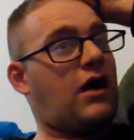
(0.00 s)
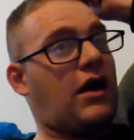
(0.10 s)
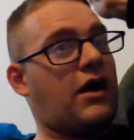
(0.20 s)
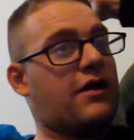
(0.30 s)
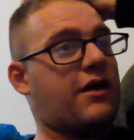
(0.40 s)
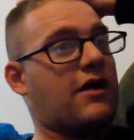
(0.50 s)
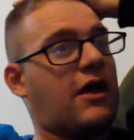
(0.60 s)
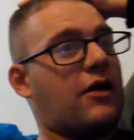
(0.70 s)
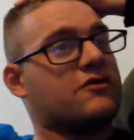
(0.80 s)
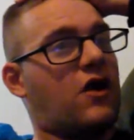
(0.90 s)
I
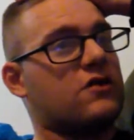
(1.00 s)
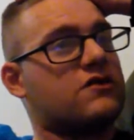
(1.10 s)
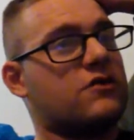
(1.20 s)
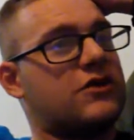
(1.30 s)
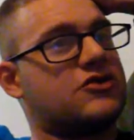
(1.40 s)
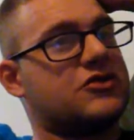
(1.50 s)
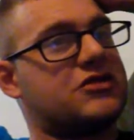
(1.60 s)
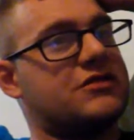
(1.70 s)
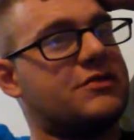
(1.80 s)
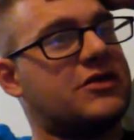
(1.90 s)
I was also
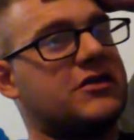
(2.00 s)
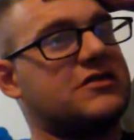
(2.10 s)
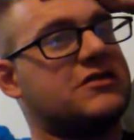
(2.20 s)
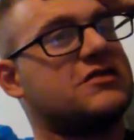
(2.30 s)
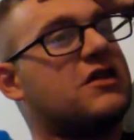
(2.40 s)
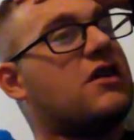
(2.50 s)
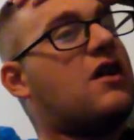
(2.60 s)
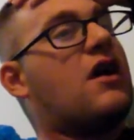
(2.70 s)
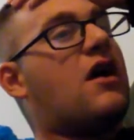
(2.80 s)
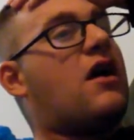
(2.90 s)
interested because
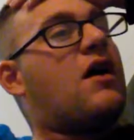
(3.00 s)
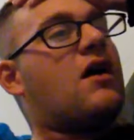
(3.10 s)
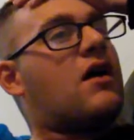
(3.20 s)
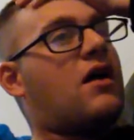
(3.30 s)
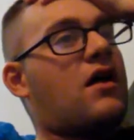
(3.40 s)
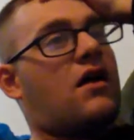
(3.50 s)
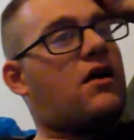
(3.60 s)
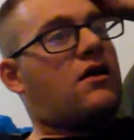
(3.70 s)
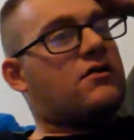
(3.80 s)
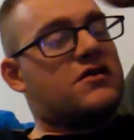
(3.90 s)

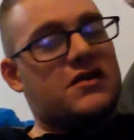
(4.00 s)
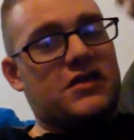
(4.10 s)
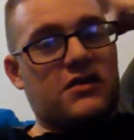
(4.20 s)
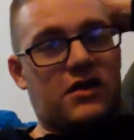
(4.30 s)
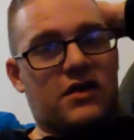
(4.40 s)
see,